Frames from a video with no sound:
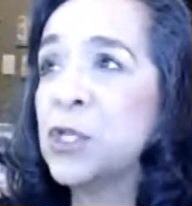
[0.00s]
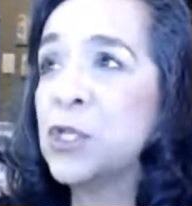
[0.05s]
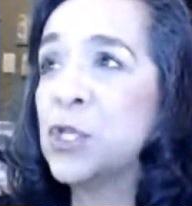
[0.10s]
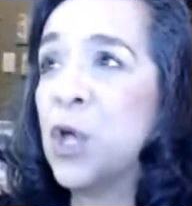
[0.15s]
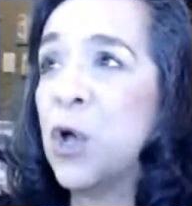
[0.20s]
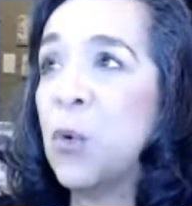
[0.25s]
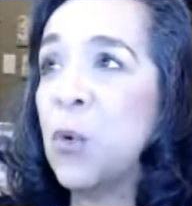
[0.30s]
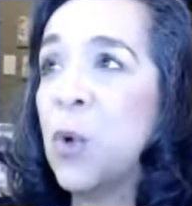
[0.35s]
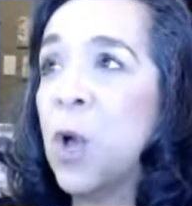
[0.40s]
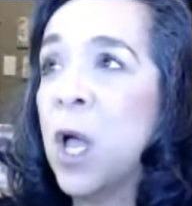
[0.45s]

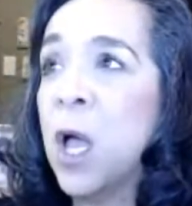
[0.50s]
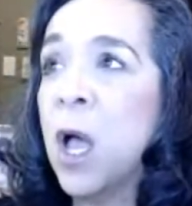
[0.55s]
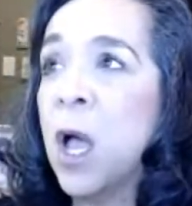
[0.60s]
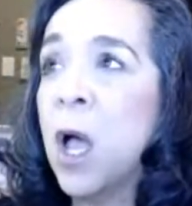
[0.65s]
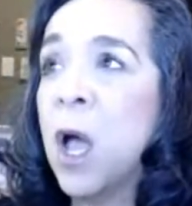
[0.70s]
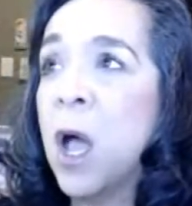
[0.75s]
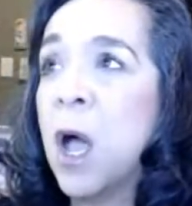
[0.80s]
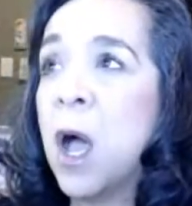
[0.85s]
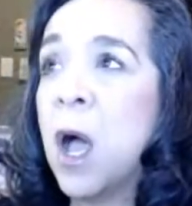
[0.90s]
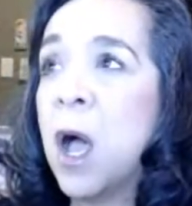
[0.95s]
So
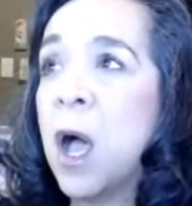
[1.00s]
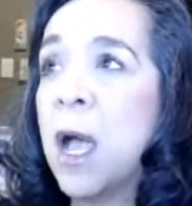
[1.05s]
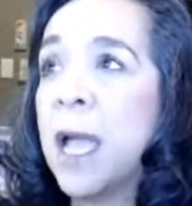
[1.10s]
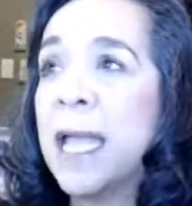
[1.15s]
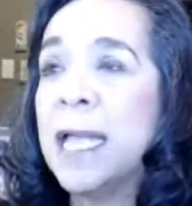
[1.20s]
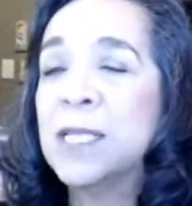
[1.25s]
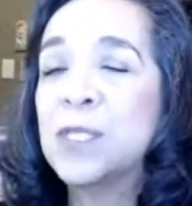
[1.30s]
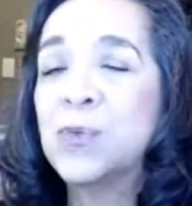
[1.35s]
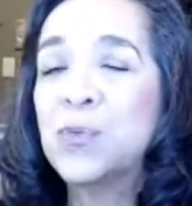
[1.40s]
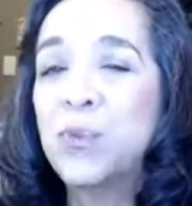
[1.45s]

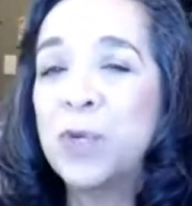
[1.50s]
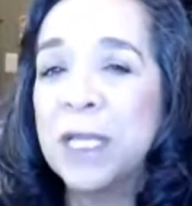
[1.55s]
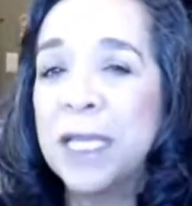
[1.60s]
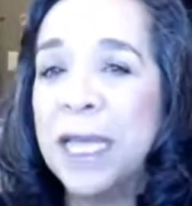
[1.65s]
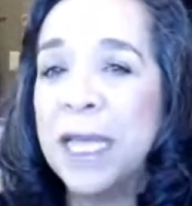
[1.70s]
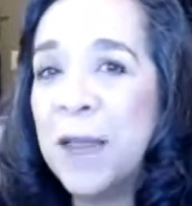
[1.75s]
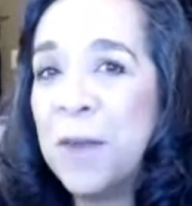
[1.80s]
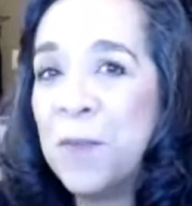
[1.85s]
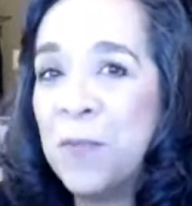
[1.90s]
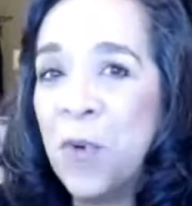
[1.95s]
it's
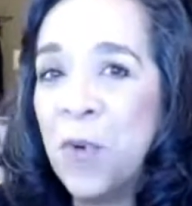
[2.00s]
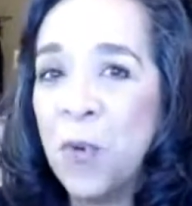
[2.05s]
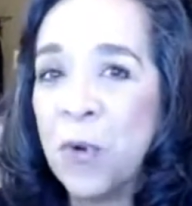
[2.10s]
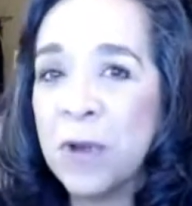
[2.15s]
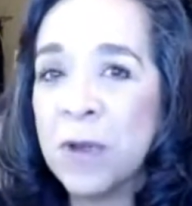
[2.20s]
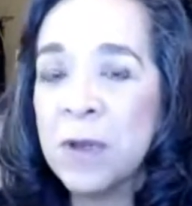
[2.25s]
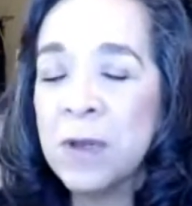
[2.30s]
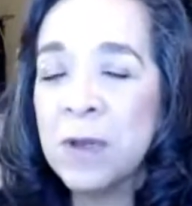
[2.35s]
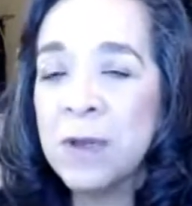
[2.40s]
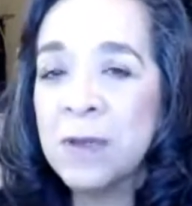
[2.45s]
really
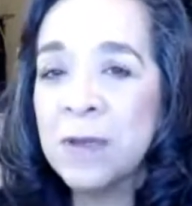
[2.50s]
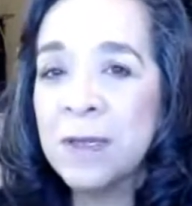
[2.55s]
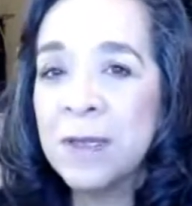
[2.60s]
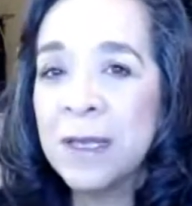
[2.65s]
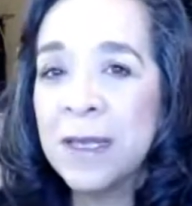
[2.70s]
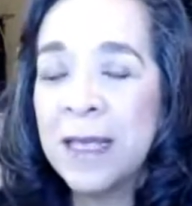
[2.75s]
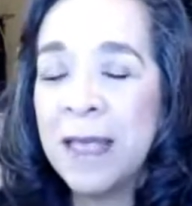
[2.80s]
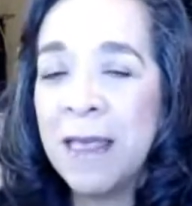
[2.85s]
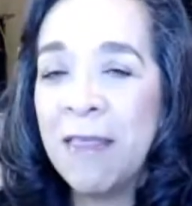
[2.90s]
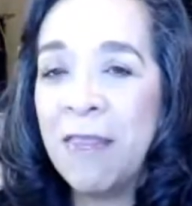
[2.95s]
important
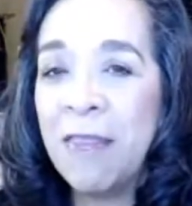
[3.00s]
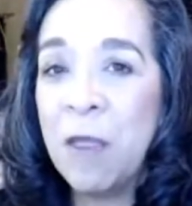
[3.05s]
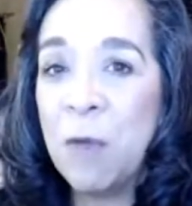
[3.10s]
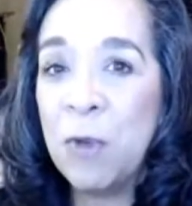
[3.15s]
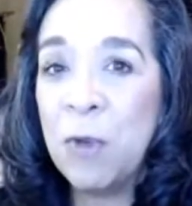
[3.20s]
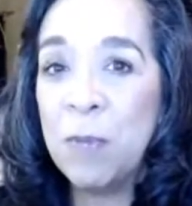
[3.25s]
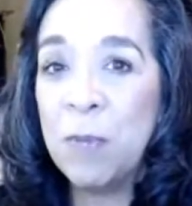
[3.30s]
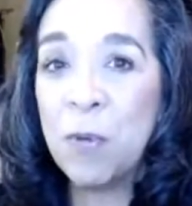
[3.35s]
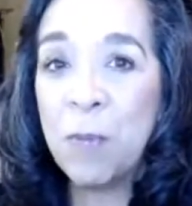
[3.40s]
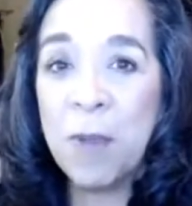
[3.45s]
that
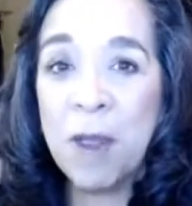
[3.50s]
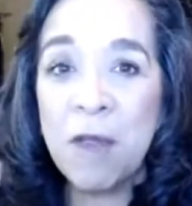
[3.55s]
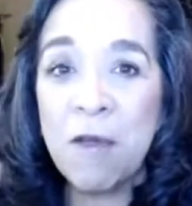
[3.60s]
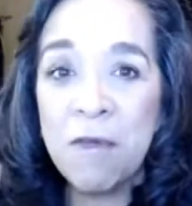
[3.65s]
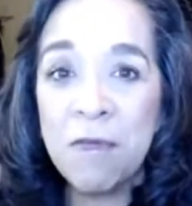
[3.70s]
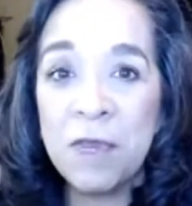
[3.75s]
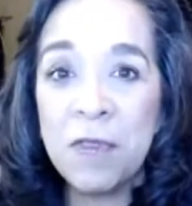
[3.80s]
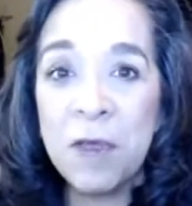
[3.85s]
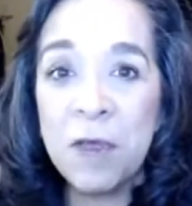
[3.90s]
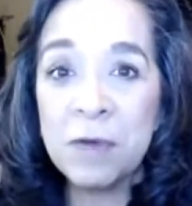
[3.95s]
we
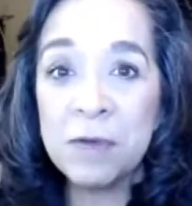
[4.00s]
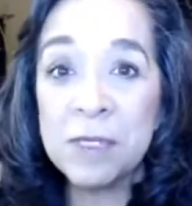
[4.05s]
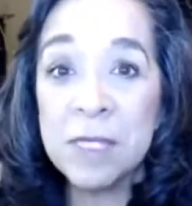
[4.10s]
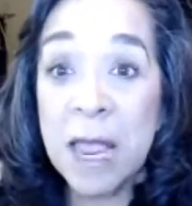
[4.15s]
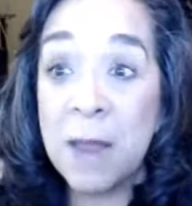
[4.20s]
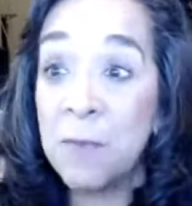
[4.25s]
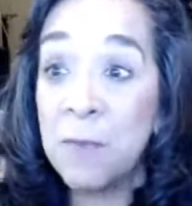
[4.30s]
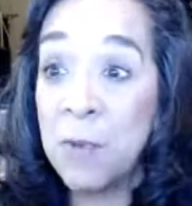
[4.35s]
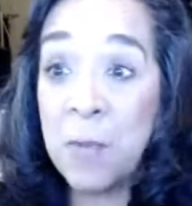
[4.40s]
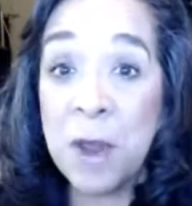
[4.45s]
prepare for those
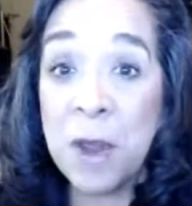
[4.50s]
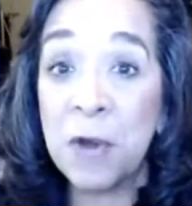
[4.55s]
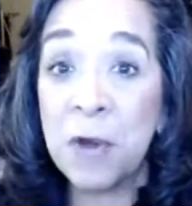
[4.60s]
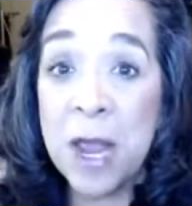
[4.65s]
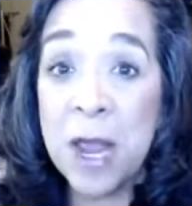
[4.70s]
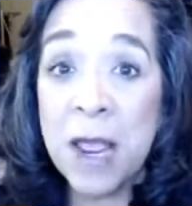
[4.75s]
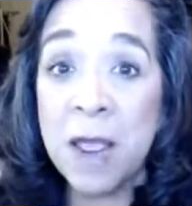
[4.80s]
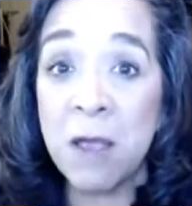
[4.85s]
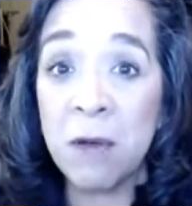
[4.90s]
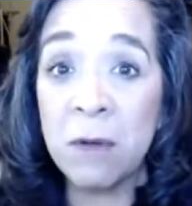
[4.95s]
and prepare now.